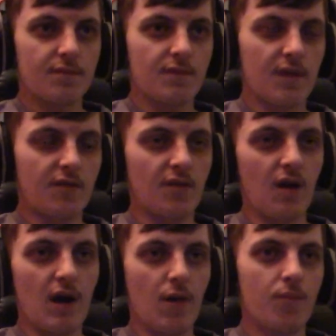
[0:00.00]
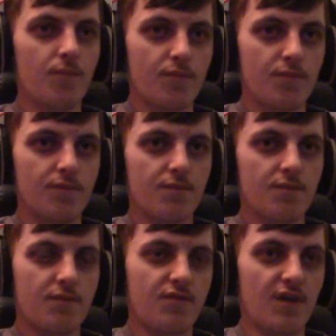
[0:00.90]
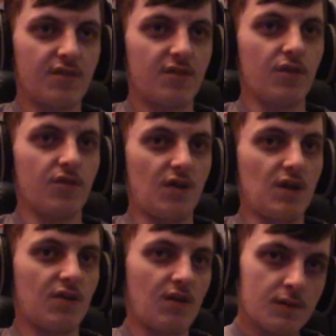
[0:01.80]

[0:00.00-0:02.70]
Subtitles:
that's not how Fisk does things.